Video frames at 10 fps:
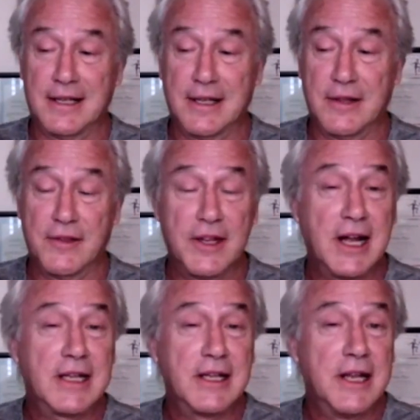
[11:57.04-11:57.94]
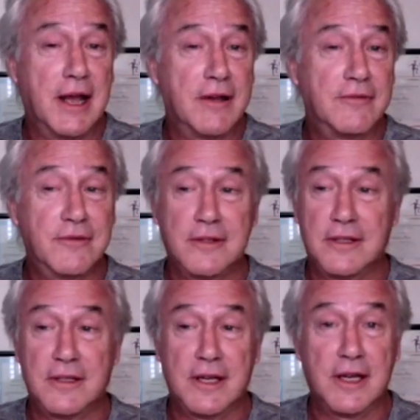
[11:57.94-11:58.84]
then I can have
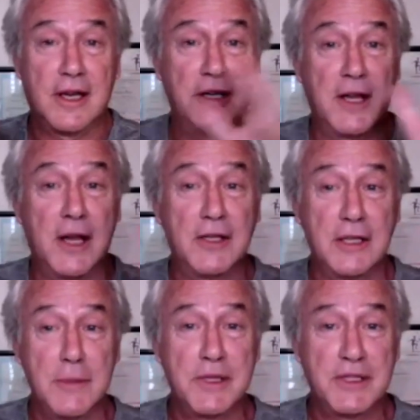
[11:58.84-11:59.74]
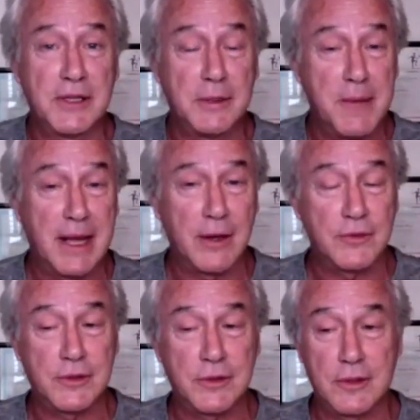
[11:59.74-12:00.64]
an unlimited amount